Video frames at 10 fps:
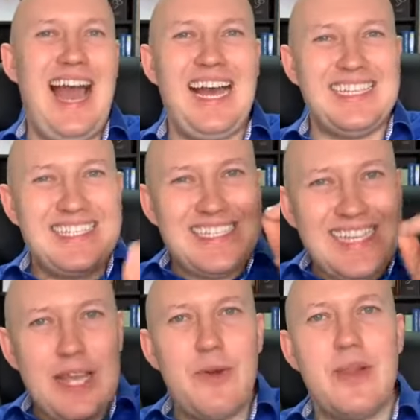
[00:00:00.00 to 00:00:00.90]
a
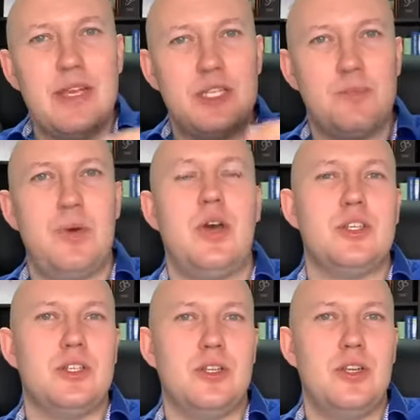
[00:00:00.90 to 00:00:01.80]
serious
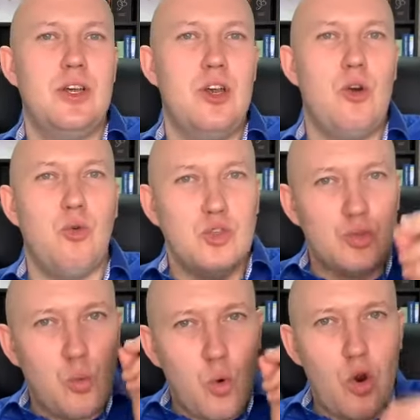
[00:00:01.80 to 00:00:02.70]
person
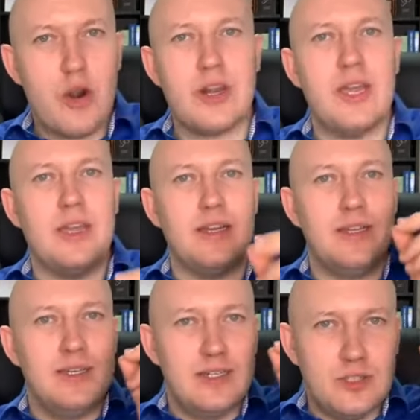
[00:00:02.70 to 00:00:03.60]
who's working
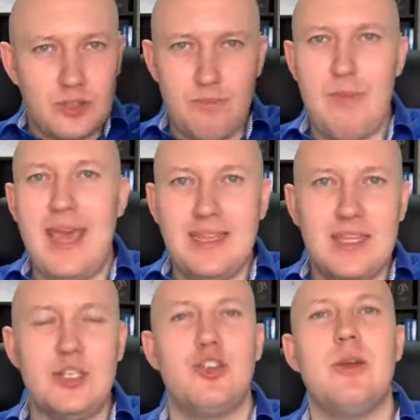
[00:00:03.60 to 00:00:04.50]
to make
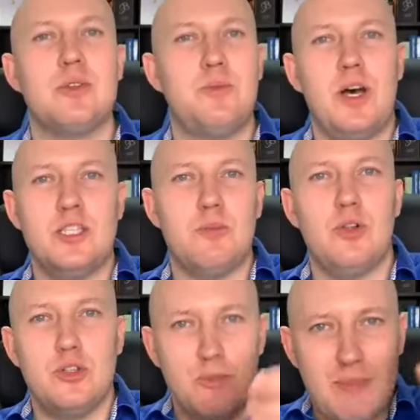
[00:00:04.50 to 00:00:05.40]
the dreams
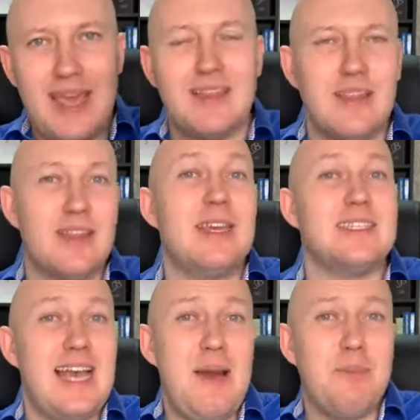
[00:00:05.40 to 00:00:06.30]
possible, to make the
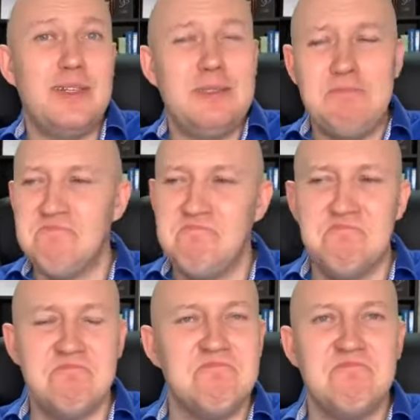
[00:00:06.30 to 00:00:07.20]
things happen,
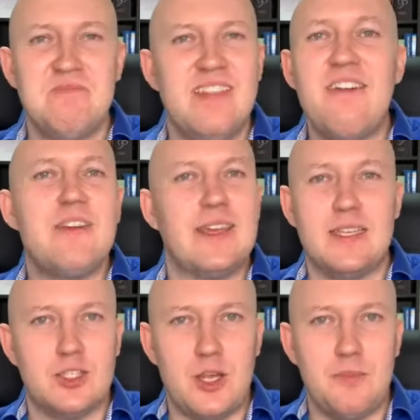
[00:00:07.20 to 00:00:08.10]
nothing
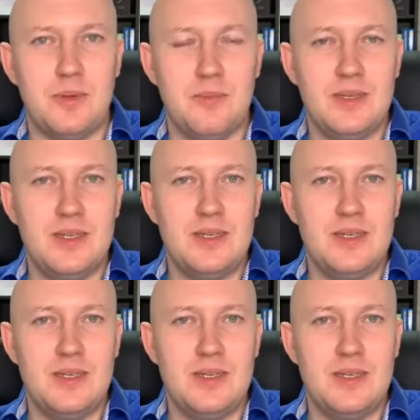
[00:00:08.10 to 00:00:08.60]
can stop them.